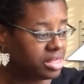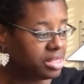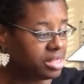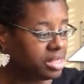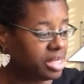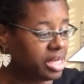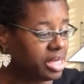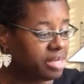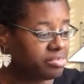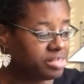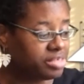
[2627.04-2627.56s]

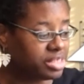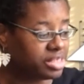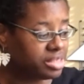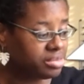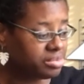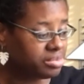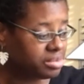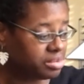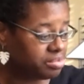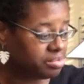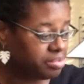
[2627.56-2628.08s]
Obviously,
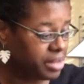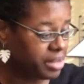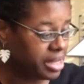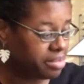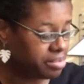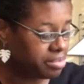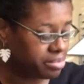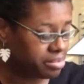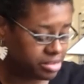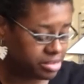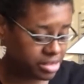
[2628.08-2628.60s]
with the
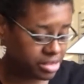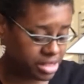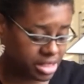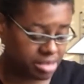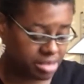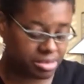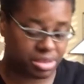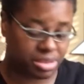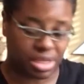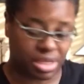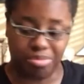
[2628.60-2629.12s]
paper
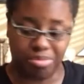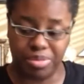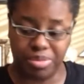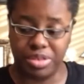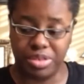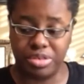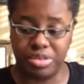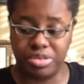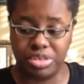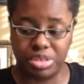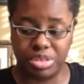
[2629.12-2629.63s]
museums, I've
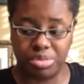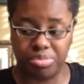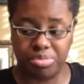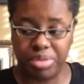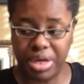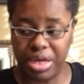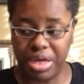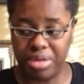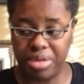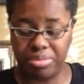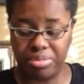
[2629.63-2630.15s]
been using
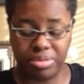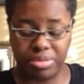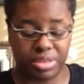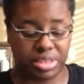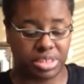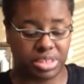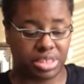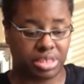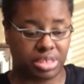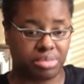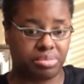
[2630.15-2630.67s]
paper
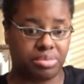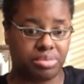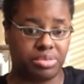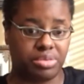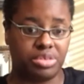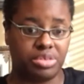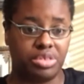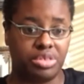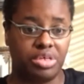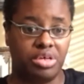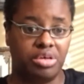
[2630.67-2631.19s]

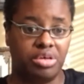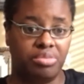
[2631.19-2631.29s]
examples,